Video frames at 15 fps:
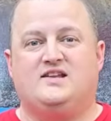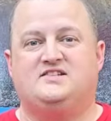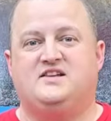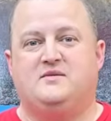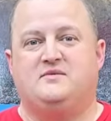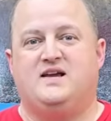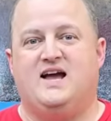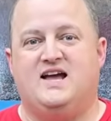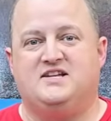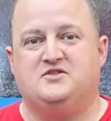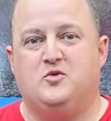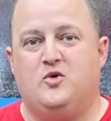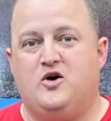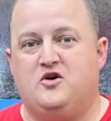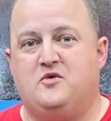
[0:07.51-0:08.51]
What is up, guys,
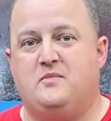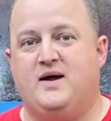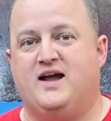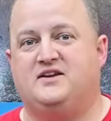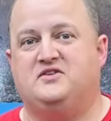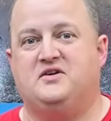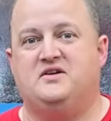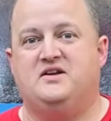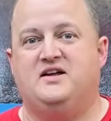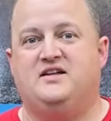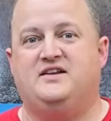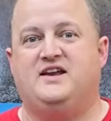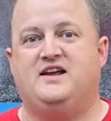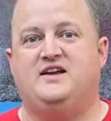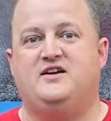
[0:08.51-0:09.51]
and welcome back to
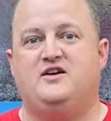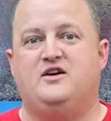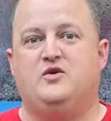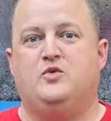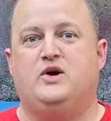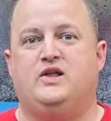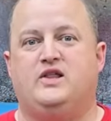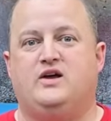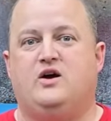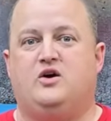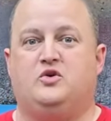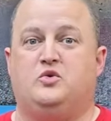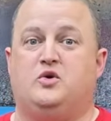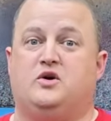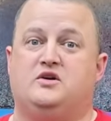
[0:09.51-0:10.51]
another day here at Whitley
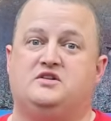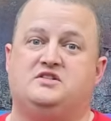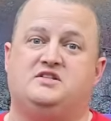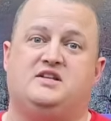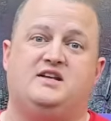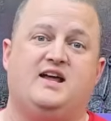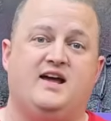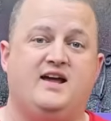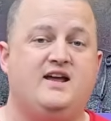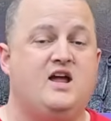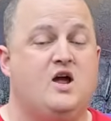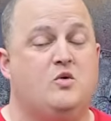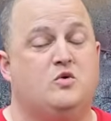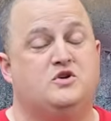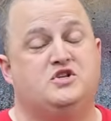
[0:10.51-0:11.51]
Auto Works.
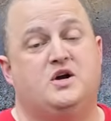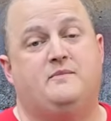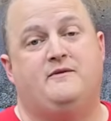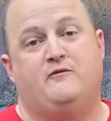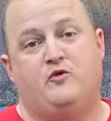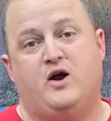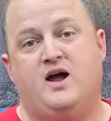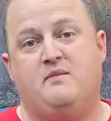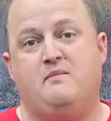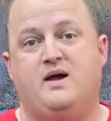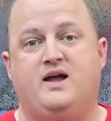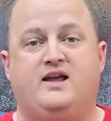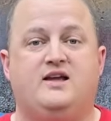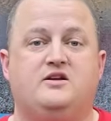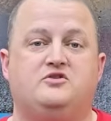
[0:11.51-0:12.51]
Today we're jumping right
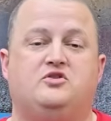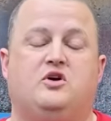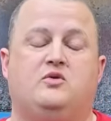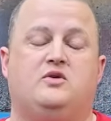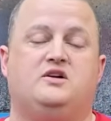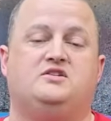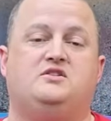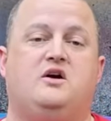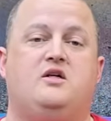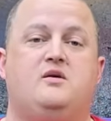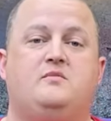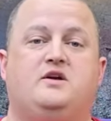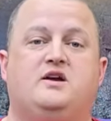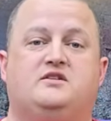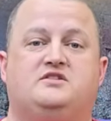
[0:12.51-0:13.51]
back into our
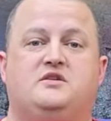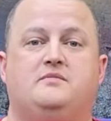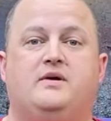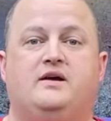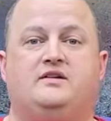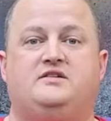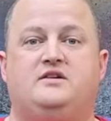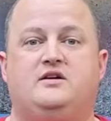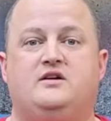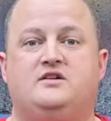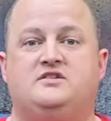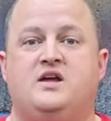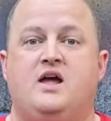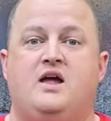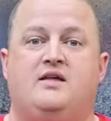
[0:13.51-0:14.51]
Rust-Oleum custom mix
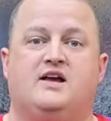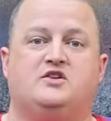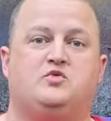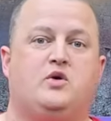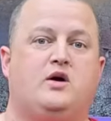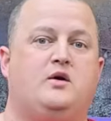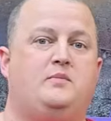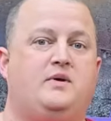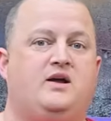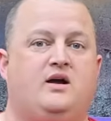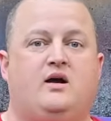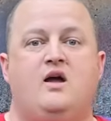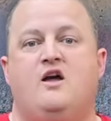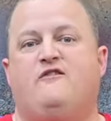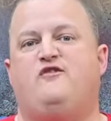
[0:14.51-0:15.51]
series. That's where we
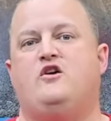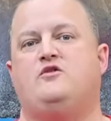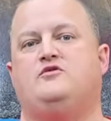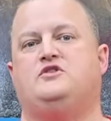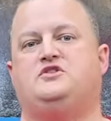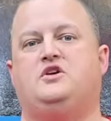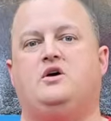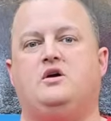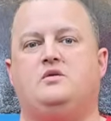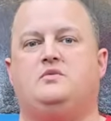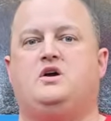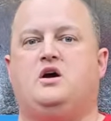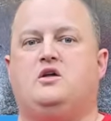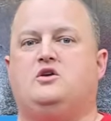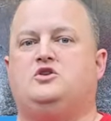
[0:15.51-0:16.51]
pick fun
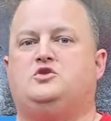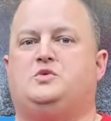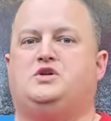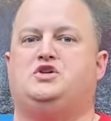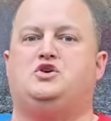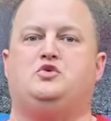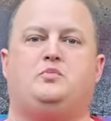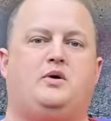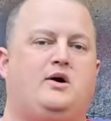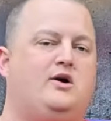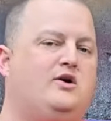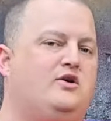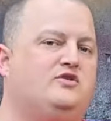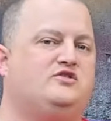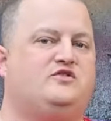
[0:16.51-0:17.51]
Rust-Oleum colors. We shoot
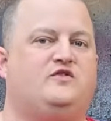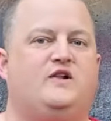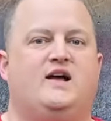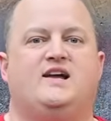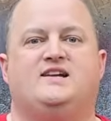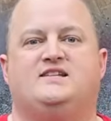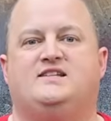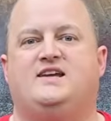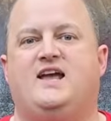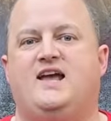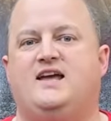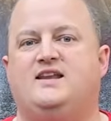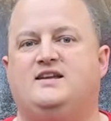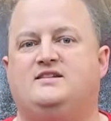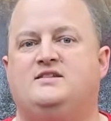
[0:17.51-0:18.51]
pearls, flakes,
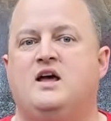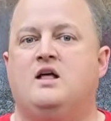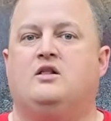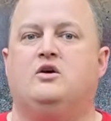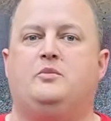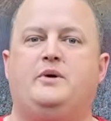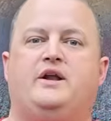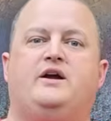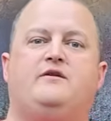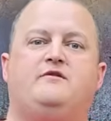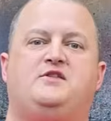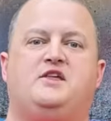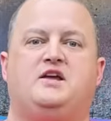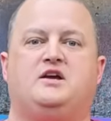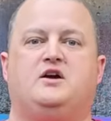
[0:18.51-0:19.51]
candies, a little bit of
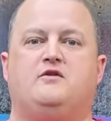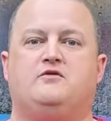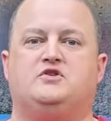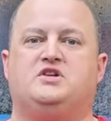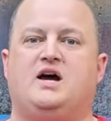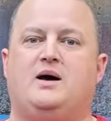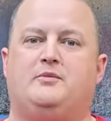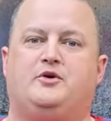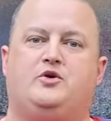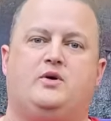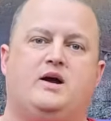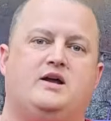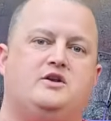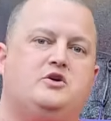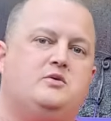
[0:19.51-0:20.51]
everything over top to
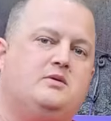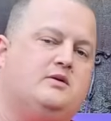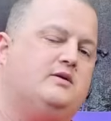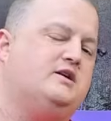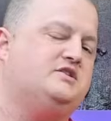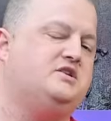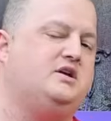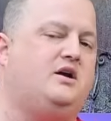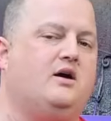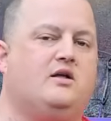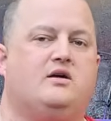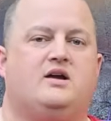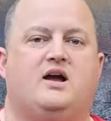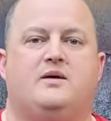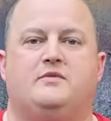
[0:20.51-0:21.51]
create new interesting
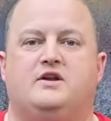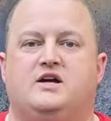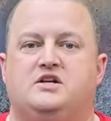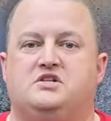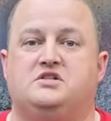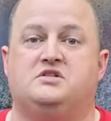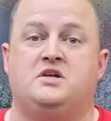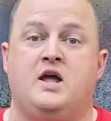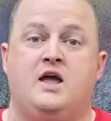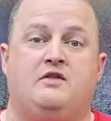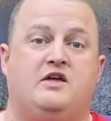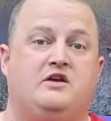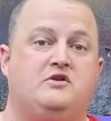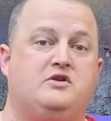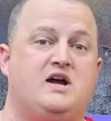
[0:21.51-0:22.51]
color combinations
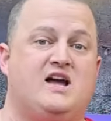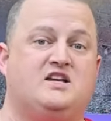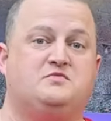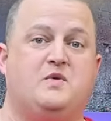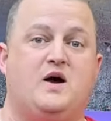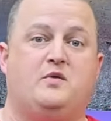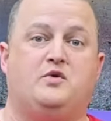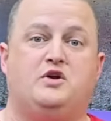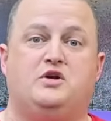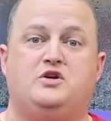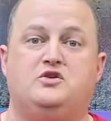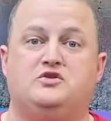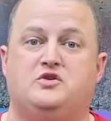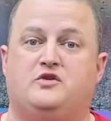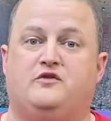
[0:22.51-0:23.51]
that you guys might want to
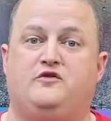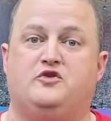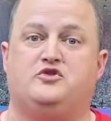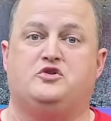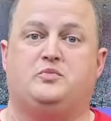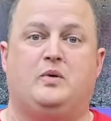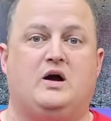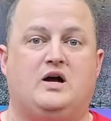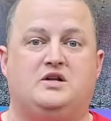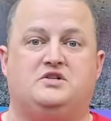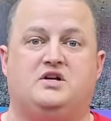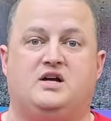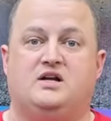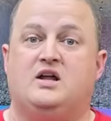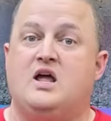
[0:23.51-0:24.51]
use on a future
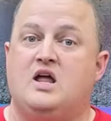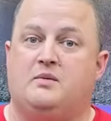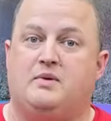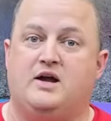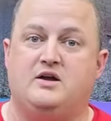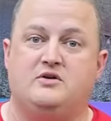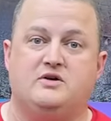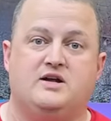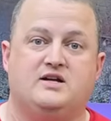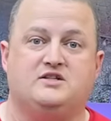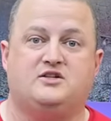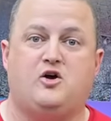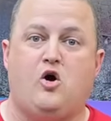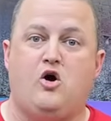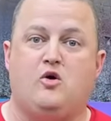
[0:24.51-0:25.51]
project. Paint your
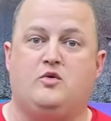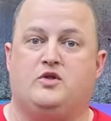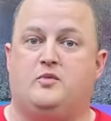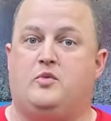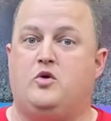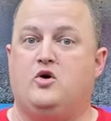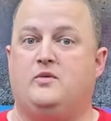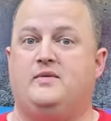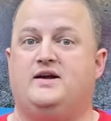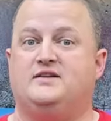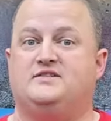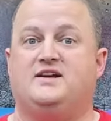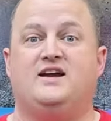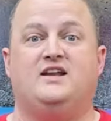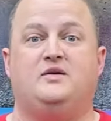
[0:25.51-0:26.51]
next car with a poor
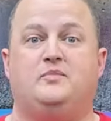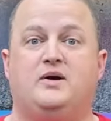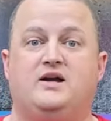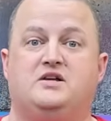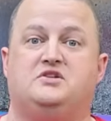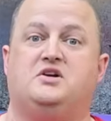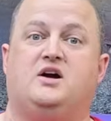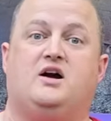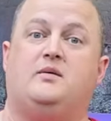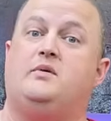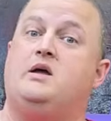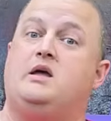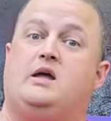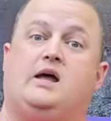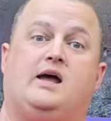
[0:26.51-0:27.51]
man's candy paint
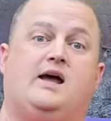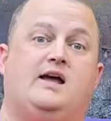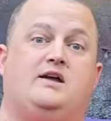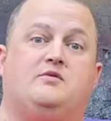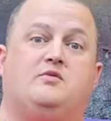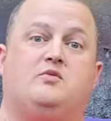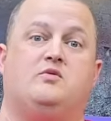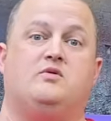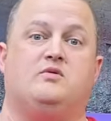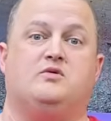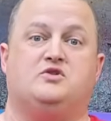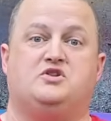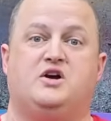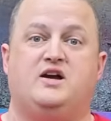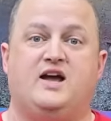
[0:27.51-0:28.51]
job. Hey,
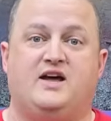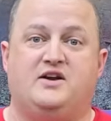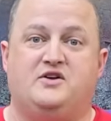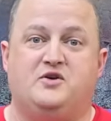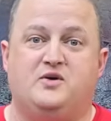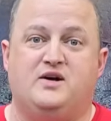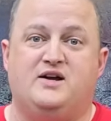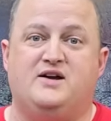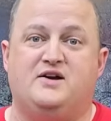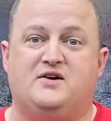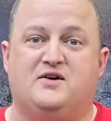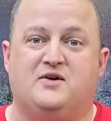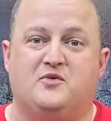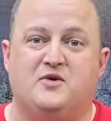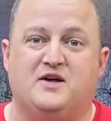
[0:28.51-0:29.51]
we'll show you how to do it
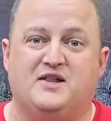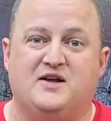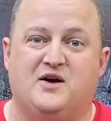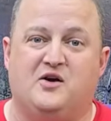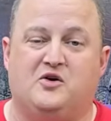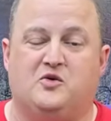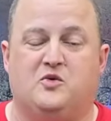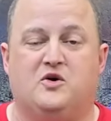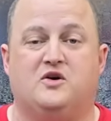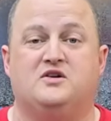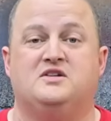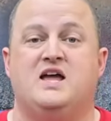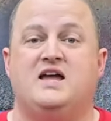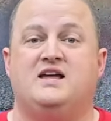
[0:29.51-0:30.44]
here on Whitley Auto Works.